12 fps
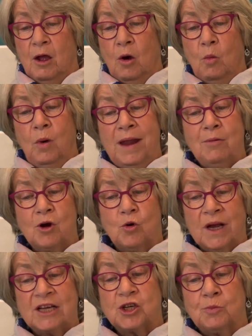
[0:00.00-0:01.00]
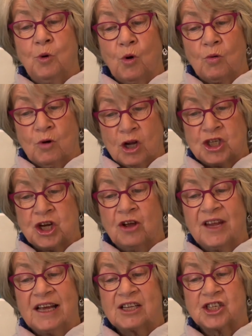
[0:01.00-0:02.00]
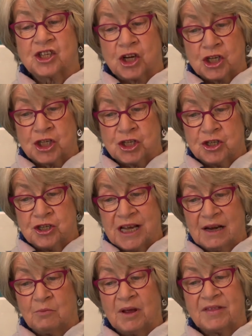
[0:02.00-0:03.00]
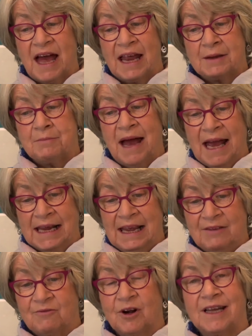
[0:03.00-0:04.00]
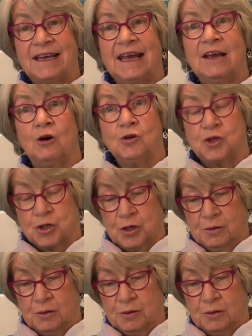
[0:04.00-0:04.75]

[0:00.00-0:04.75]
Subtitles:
We were going to Portrush on the Excursion train with Aunt Maggie for a day out.